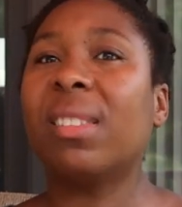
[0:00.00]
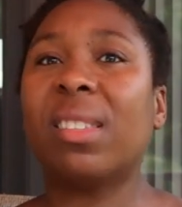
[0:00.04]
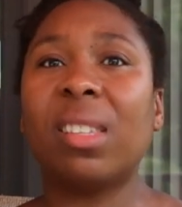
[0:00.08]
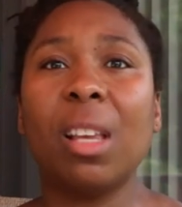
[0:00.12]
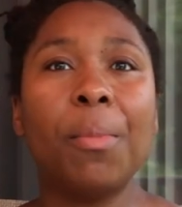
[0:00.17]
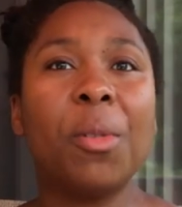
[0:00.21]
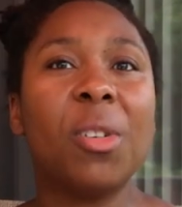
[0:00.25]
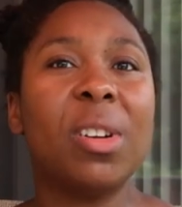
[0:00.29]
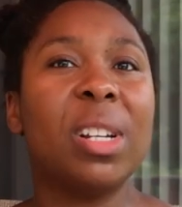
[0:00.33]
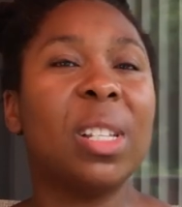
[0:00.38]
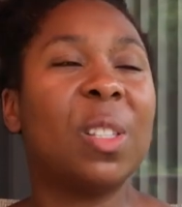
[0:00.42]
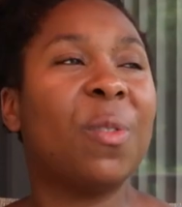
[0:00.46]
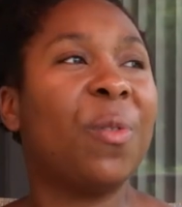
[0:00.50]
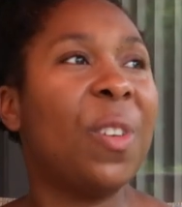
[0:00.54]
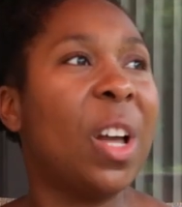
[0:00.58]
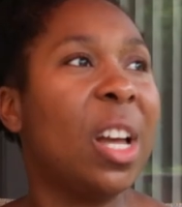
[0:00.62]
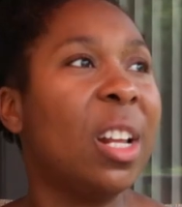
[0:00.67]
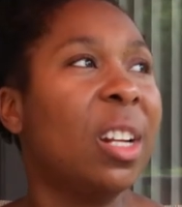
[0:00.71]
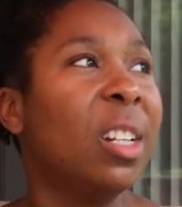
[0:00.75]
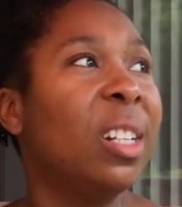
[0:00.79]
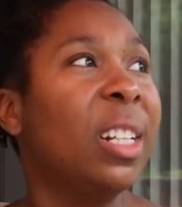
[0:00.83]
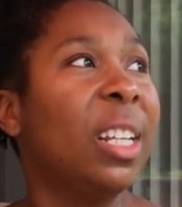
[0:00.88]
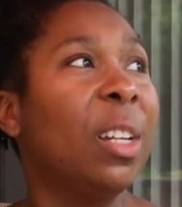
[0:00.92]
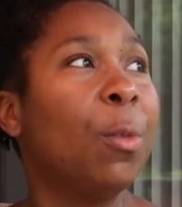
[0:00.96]
summer has
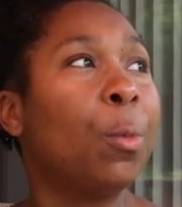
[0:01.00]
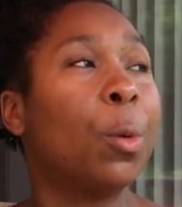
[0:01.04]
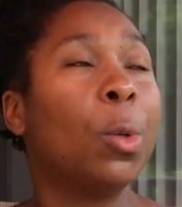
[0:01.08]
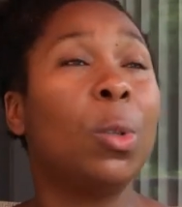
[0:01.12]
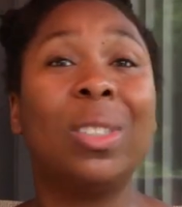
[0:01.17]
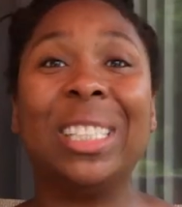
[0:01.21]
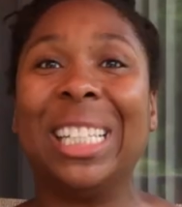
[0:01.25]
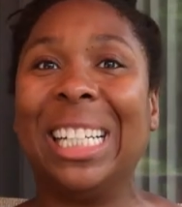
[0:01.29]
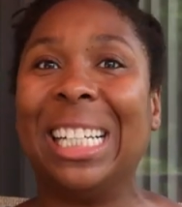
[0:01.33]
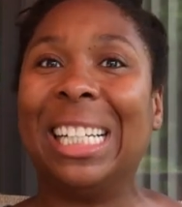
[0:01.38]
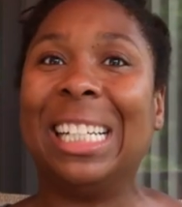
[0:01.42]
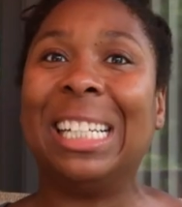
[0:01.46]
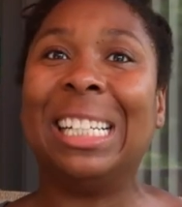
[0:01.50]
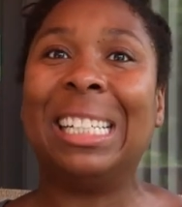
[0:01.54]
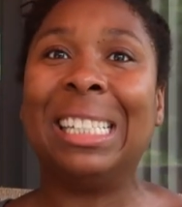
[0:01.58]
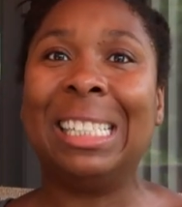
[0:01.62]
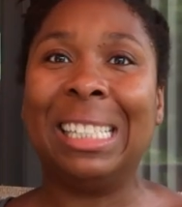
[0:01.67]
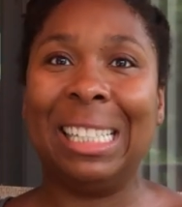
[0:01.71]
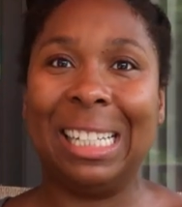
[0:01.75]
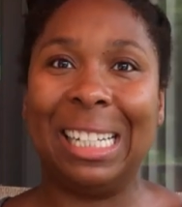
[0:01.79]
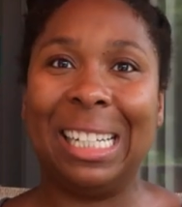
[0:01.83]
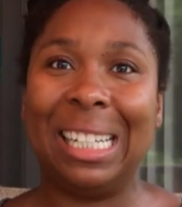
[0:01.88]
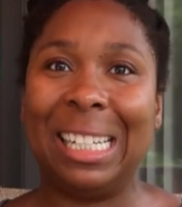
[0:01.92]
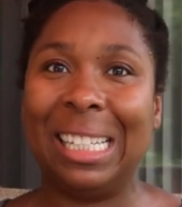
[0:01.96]
finally rolled
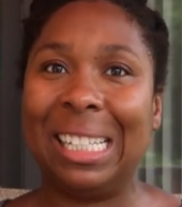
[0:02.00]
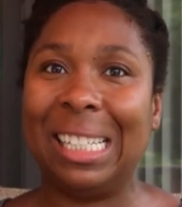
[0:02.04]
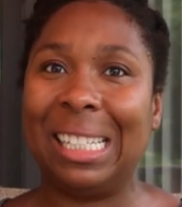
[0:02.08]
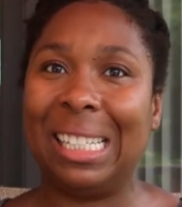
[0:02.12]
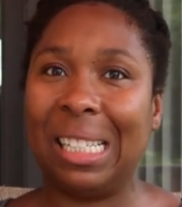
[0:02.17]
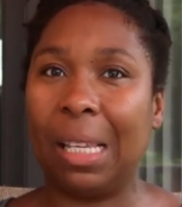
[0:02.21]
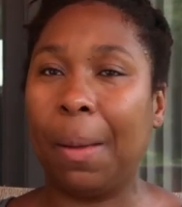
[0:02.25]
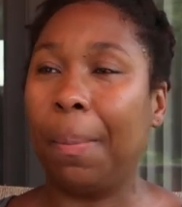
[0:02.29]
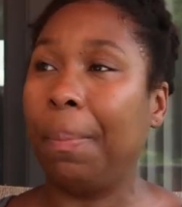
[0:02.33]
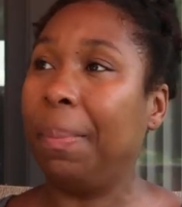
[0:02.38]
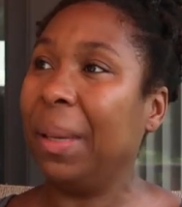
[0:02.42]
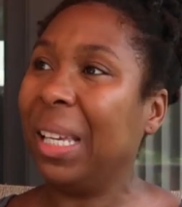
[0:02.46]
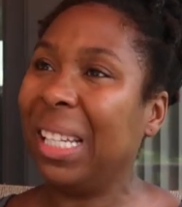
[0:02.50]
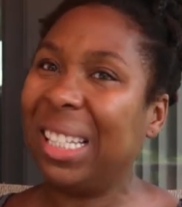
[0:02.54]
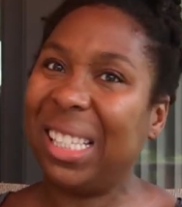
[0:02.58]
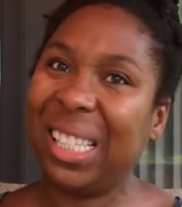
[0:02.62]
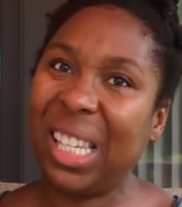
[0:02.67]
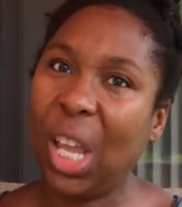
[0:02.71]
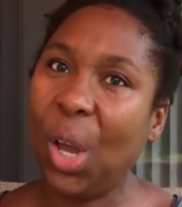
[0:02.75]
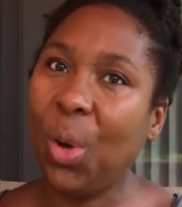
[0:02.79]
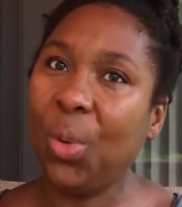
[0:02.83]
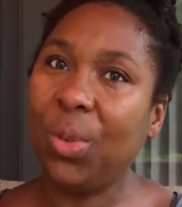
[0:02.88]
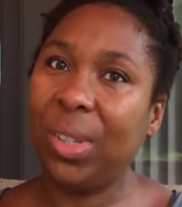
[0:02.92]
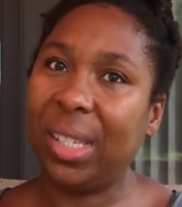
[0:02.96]
in. It is a bit
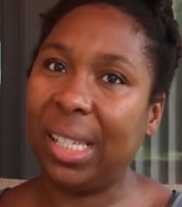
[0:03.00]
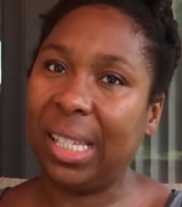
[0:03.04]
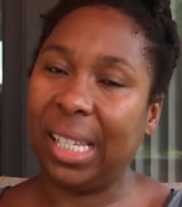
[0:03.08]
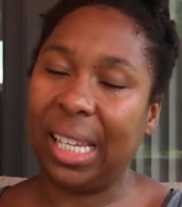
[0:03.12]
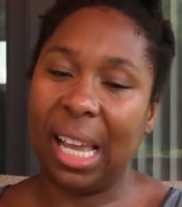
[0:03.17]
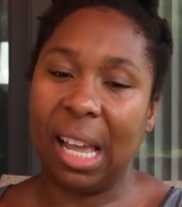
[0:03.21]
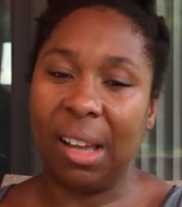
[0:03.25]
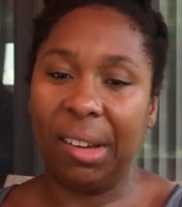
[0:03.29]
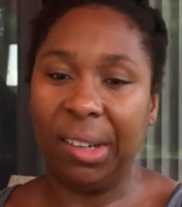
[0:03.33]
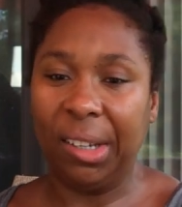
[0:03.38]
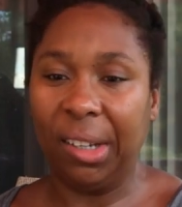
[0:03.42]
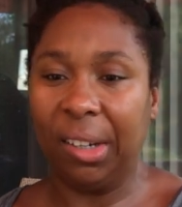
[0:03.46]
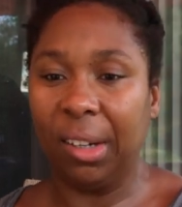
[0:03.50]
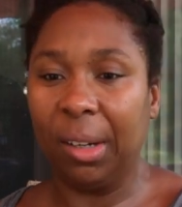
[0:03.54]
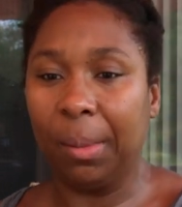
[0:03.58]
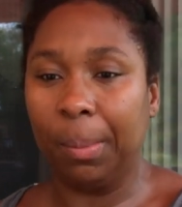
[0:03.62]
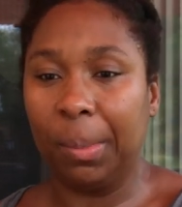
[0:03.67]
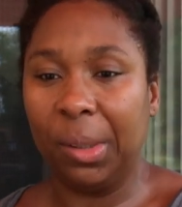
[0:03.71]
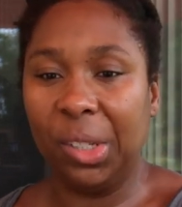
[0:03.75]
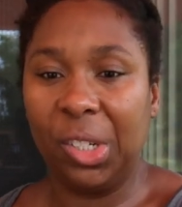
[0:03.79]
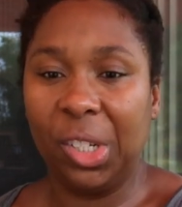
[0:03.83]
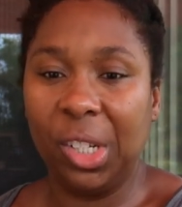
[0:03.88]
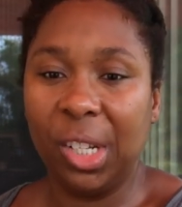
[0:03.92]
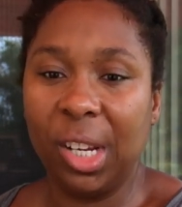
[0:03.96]
toasty out here,
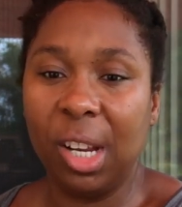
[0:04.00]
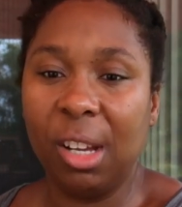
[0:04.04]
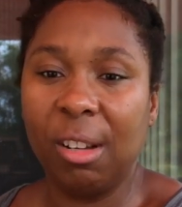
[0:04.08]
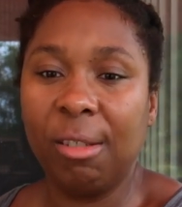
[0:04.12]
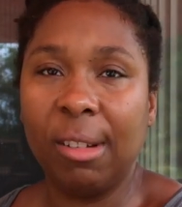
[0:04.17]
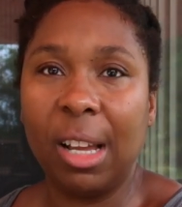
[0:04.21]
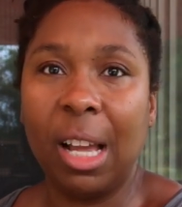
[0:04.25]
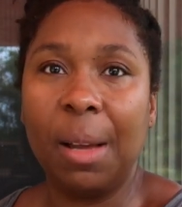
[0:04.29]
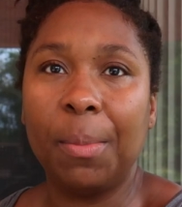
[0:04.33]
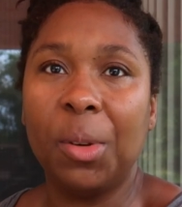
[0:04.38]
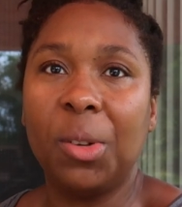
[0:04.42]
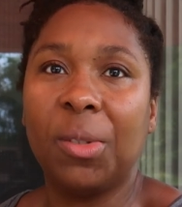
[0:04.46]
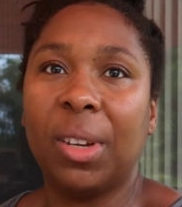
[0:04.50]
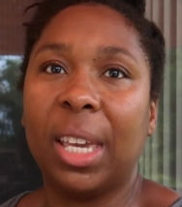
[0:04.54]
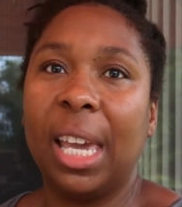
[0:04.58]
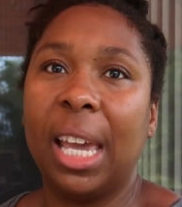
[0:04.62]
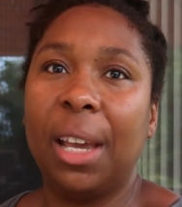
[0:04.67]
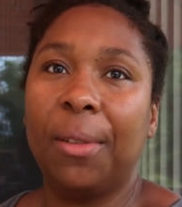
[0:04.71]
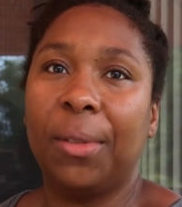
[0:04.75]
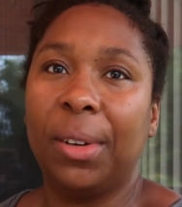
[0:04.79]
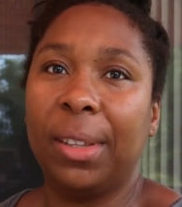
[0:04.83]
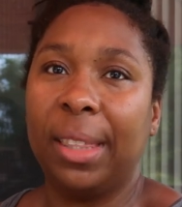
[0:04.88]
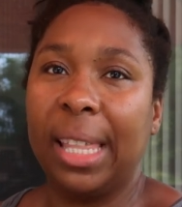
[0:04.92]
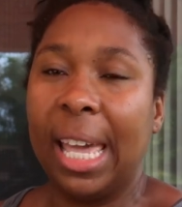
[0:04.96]
but you know, I'm
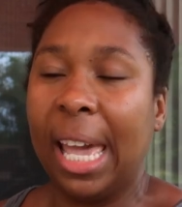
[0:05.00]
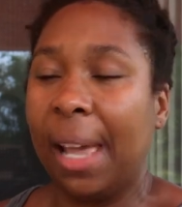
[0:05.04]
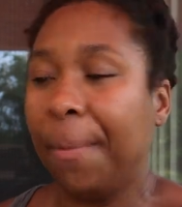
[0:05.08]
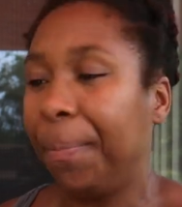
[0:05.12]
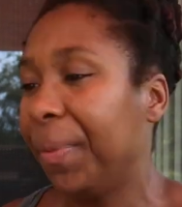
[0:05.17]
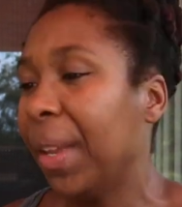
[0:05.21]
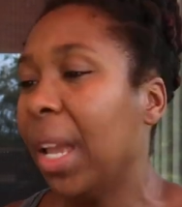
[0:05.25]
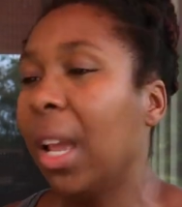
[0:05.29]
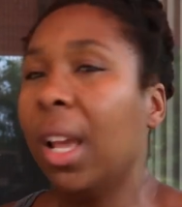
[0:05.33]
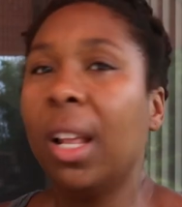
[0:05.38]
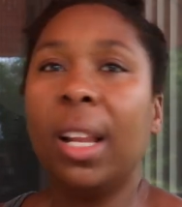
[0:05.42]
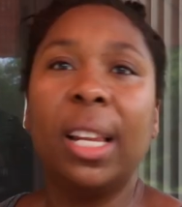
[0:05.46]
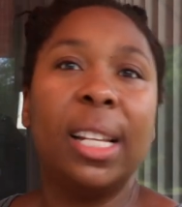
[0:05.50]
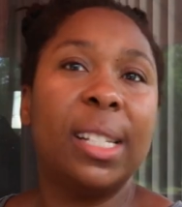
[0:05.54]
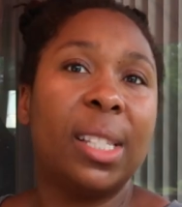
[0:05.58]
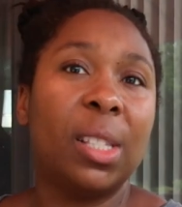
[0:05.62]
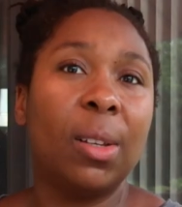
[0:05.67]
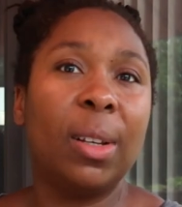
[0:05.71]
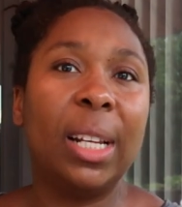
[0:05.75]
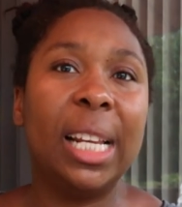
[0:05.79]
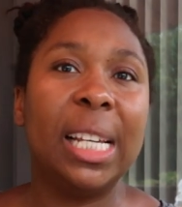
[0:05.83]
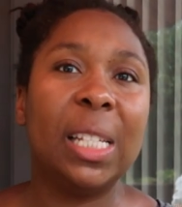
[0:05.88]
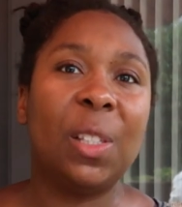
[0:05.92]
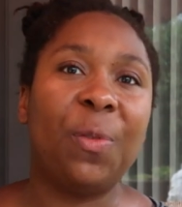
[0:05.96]
okay with that.
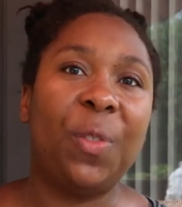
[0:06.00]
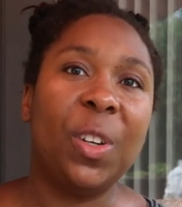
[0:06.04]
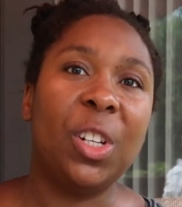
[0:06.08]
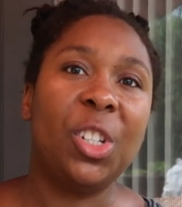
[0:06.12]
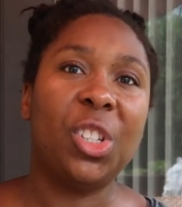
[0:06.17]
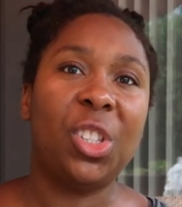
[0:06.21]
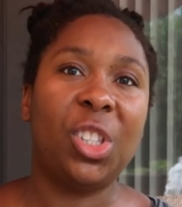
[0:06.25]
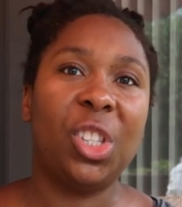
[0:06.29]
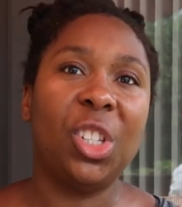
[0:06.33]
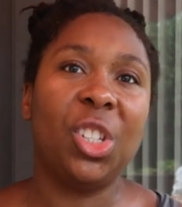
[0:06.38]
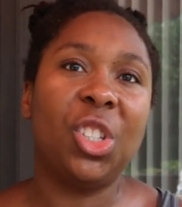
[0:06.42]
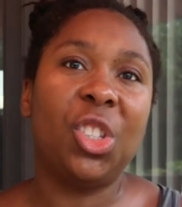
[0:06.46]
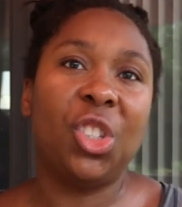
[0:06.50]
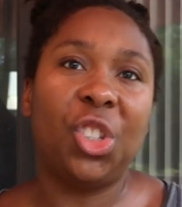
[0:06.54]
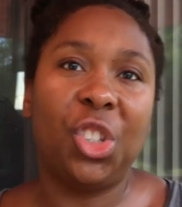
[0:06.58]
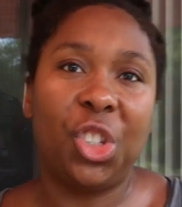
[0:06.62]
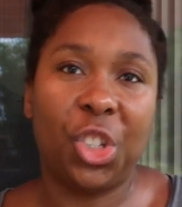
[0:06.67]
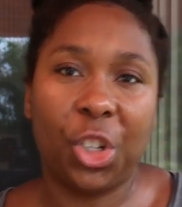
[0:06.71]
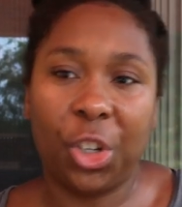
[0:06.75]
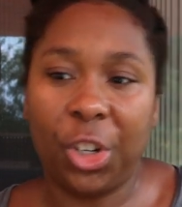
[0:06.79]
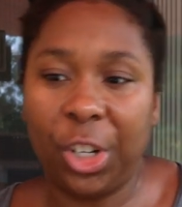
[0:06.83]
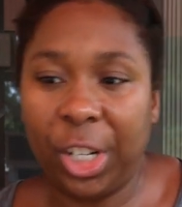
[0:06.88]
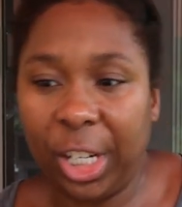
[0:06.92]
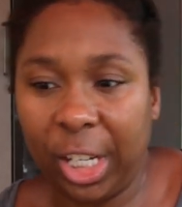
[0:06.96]
So let's finish this
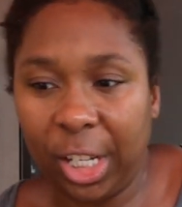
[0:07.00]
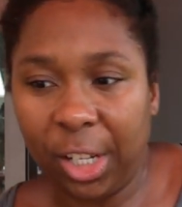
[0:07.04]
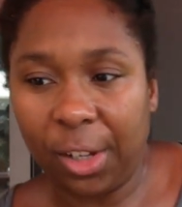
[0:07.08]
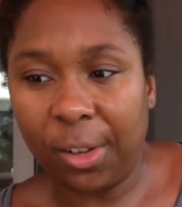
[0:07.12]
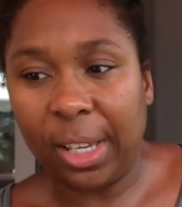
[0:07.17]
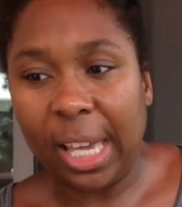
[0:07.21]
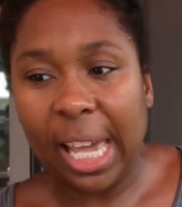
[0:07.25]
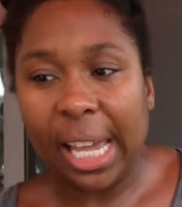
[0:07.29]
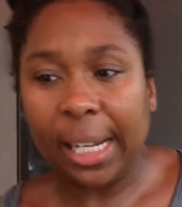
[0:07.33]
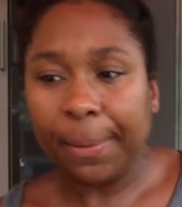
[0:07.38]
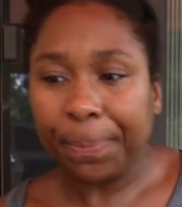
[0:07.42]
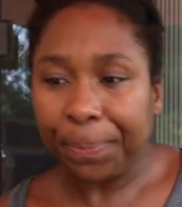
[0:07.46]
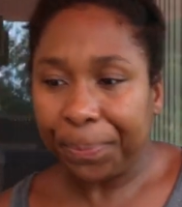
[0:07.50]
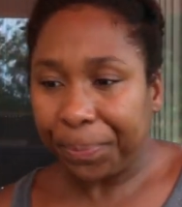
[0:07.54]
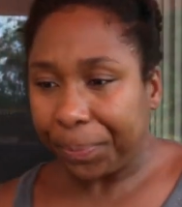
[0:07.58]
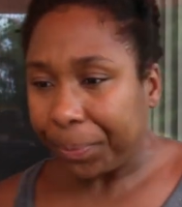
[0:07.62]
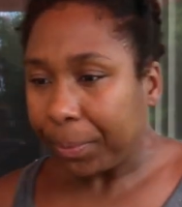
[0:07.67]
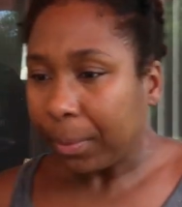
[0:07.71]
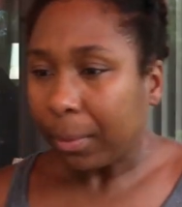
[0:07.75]
journey, okay?